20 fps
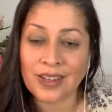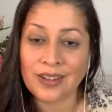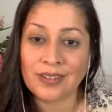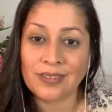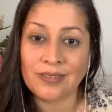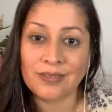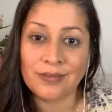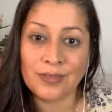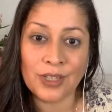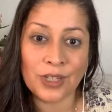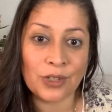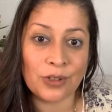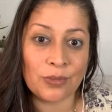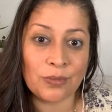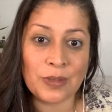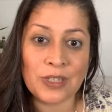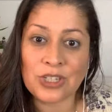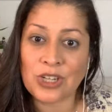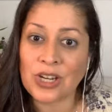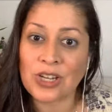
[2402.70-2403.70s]
They can, you
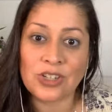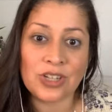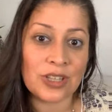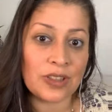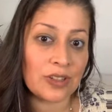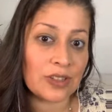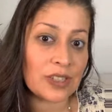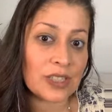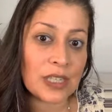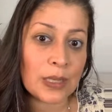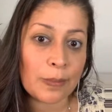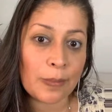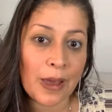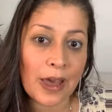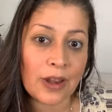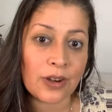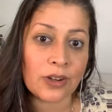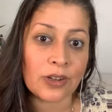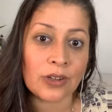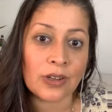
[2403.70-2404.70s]
know, be changing their sleep
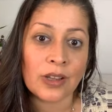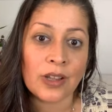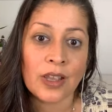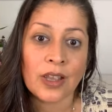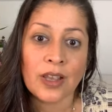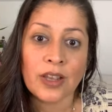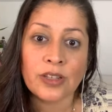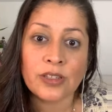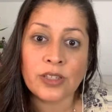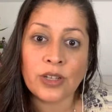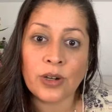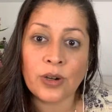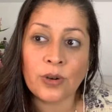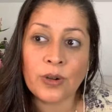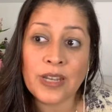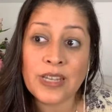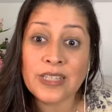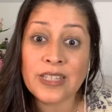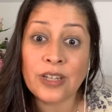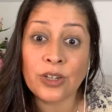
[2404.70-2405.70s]
pattern
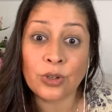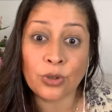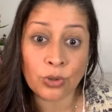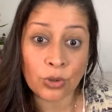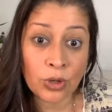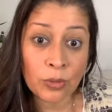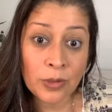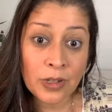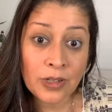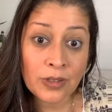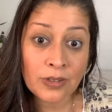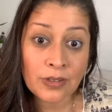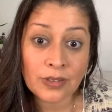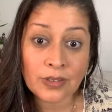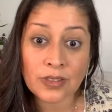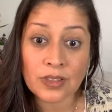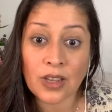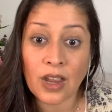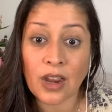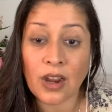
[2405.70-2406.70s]
so is it
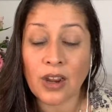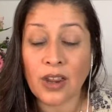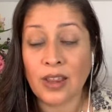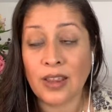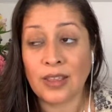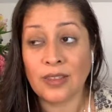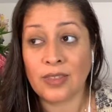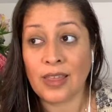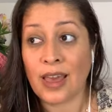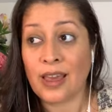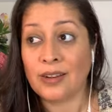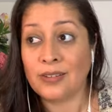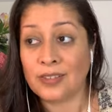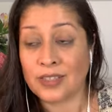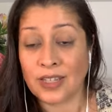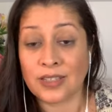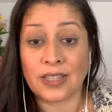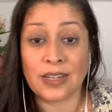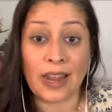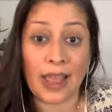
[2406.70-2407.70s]
normal uh, in
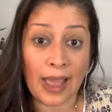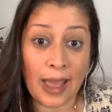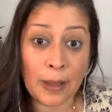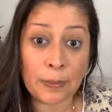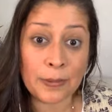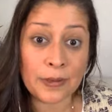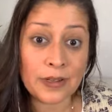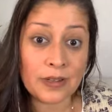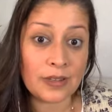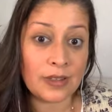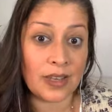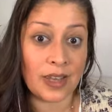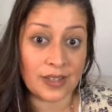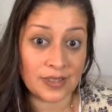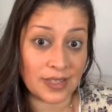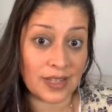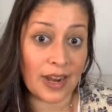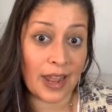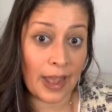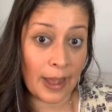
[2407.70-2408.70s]
that does it happen?
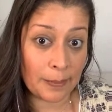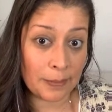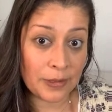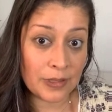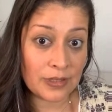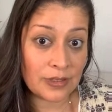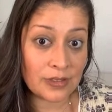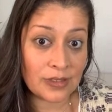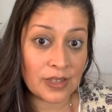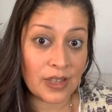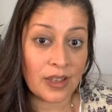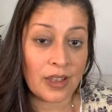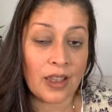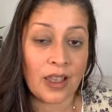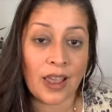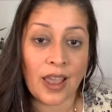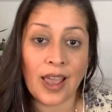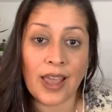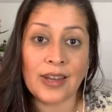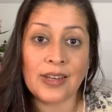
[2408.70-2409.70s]
Yes, it happens.
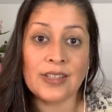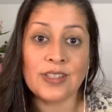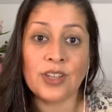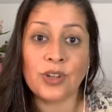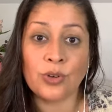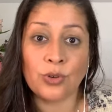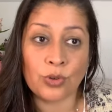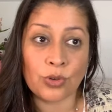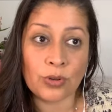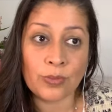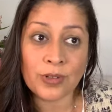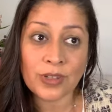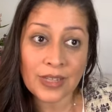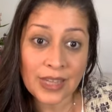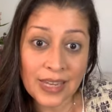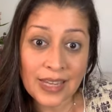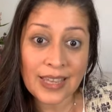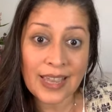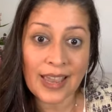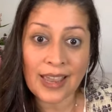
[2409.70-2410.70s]
And is it
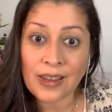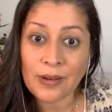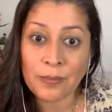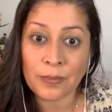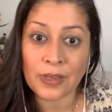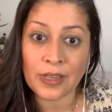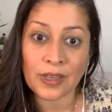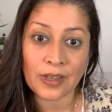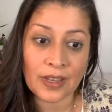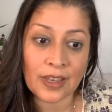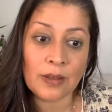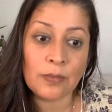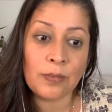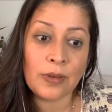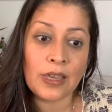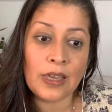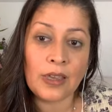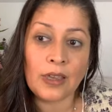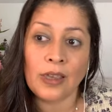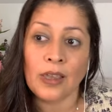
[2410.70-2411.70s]
normal? It can be. It
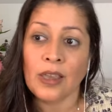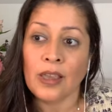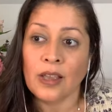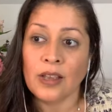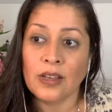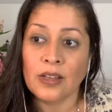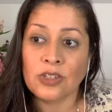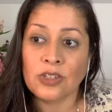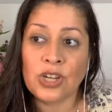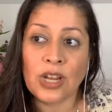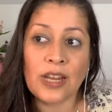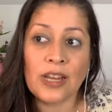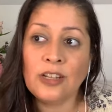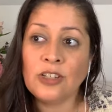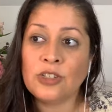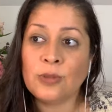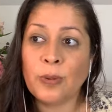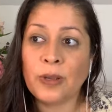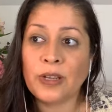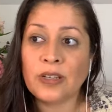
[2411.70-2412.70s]
can be
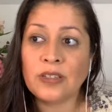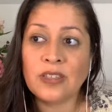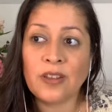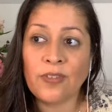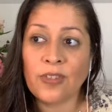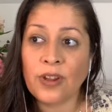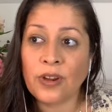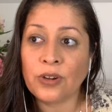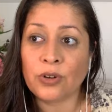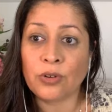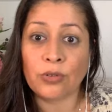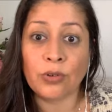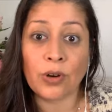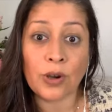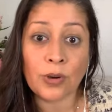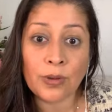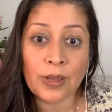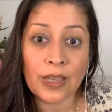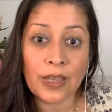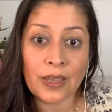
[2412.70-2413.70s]
changed because if they're
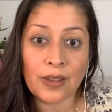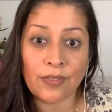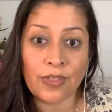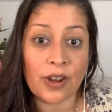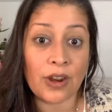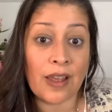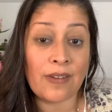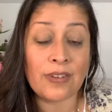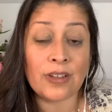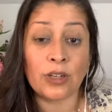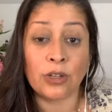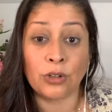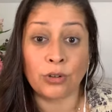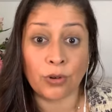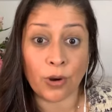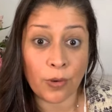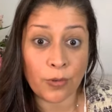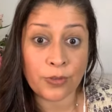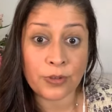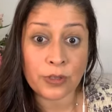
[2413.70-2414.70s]
growing, if they're having a
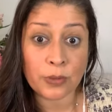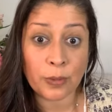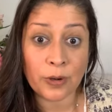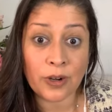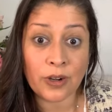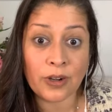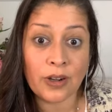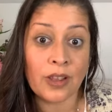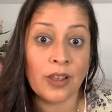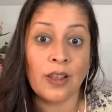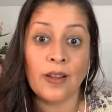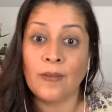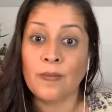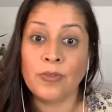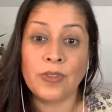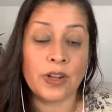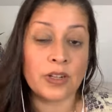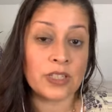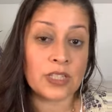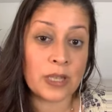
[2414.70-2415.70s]
growth spurt,
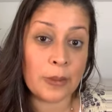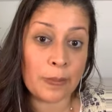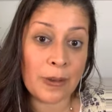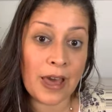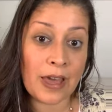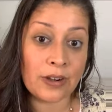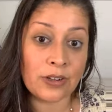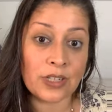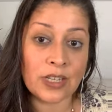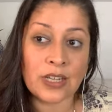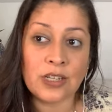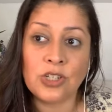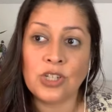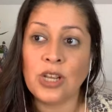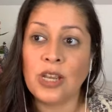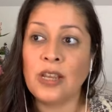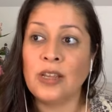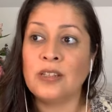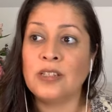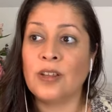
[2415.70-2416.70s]
their sleep pattern can
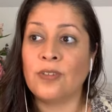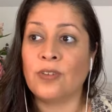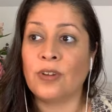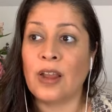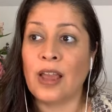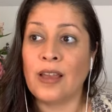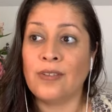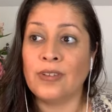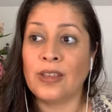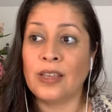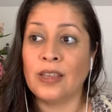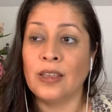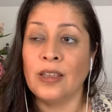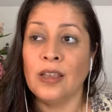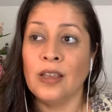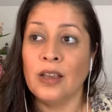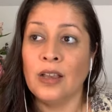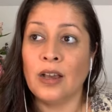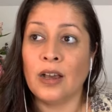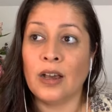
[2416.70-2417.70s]
change. If they're having
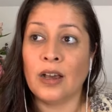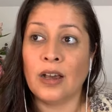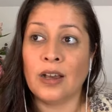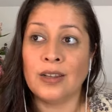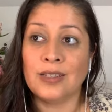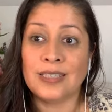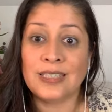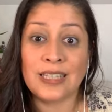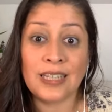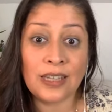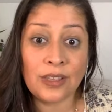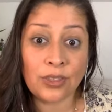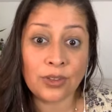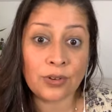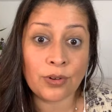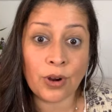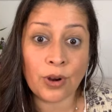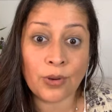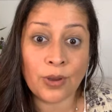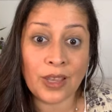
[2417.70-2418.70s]
uh,
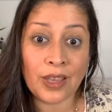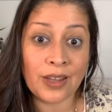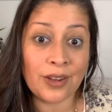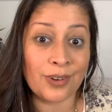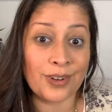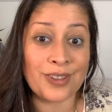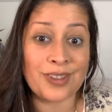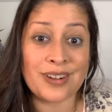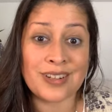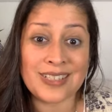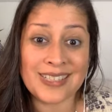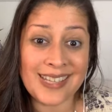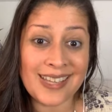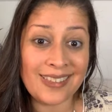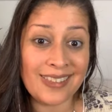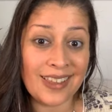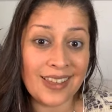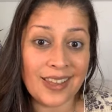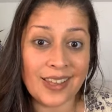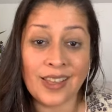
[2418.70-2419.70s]
teeth growing or they're
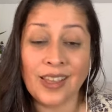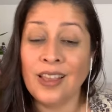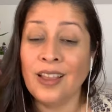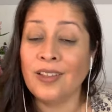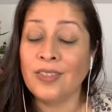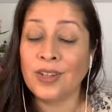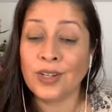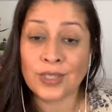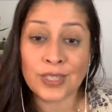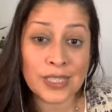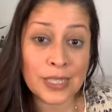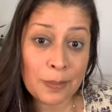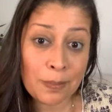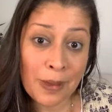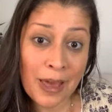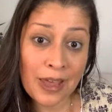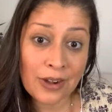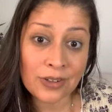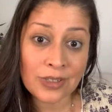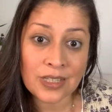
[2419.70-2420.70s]
teething, their
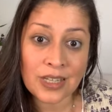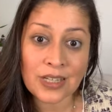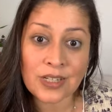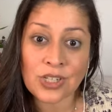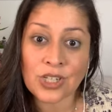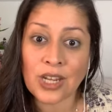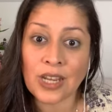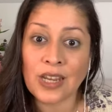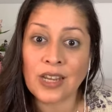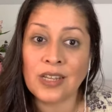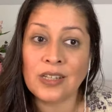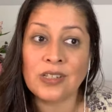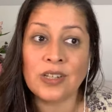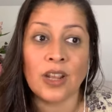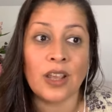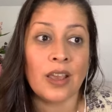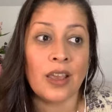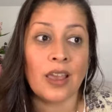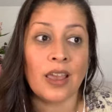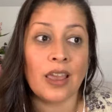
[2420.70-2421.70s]
sleep pattern can
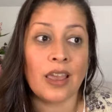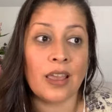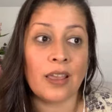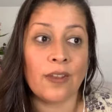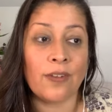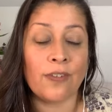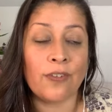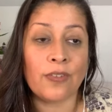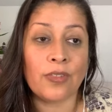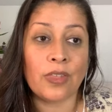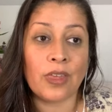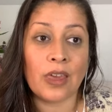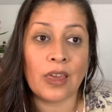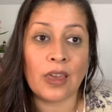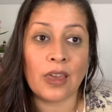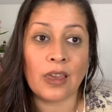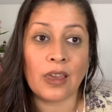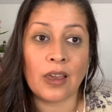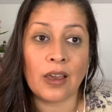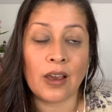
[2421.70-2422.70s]
change. If
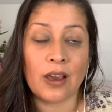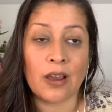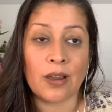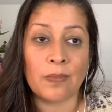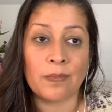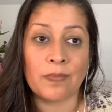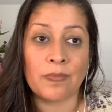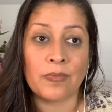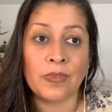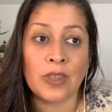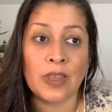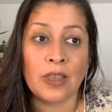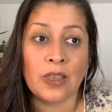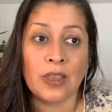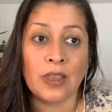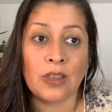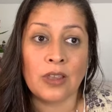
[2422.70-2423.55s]
they, um,